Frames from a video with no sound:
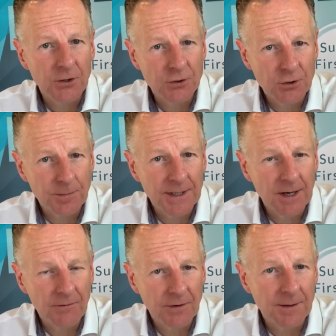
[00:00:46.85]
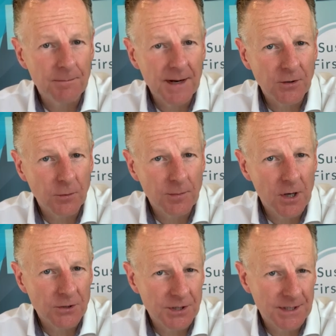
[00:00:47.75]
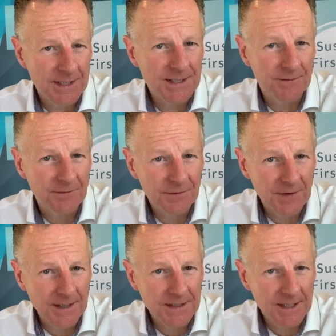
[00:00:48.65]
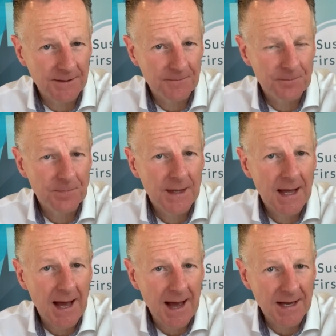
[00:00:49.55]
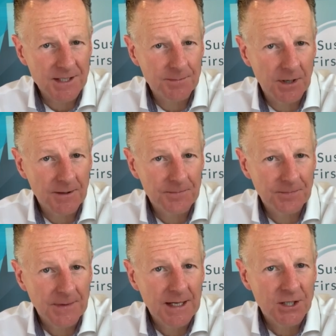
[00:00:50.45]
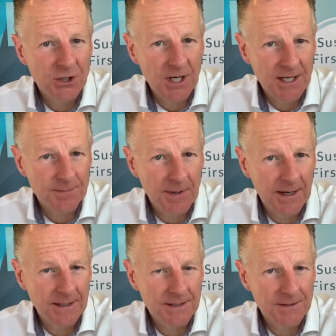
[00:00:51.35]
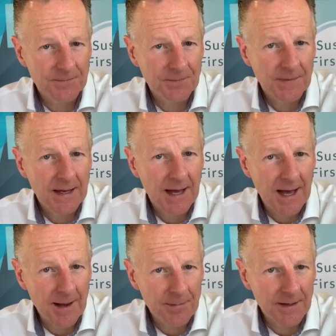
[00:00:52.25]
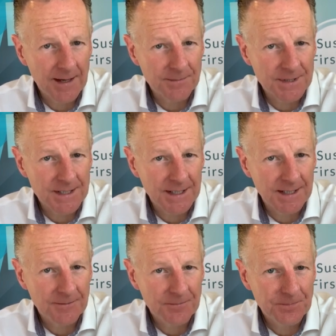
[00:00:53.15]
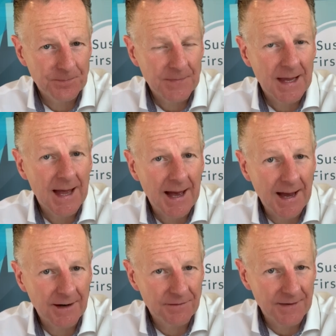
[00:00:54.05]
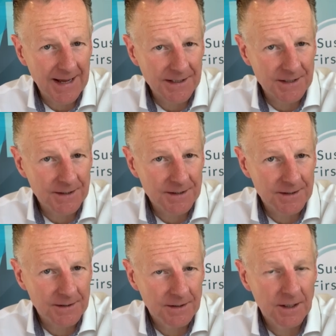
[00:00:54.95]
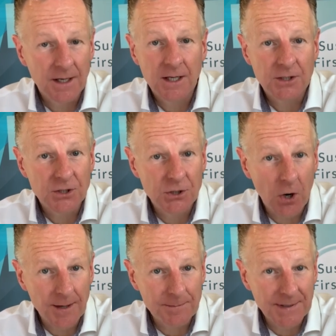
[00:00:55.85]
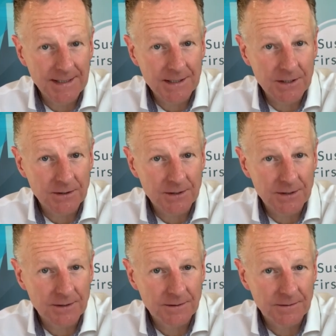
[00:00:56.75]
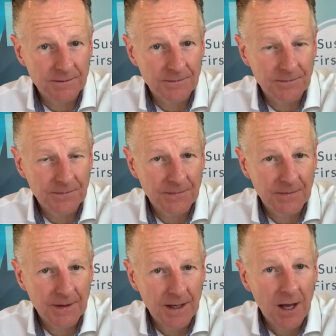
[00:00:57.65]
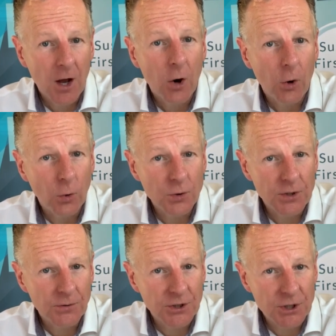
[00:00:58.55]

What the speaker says: You should be covering medical emergencies in fainting, asthma, chest pains, epilepsy, anaphylaxis, diabetes, also the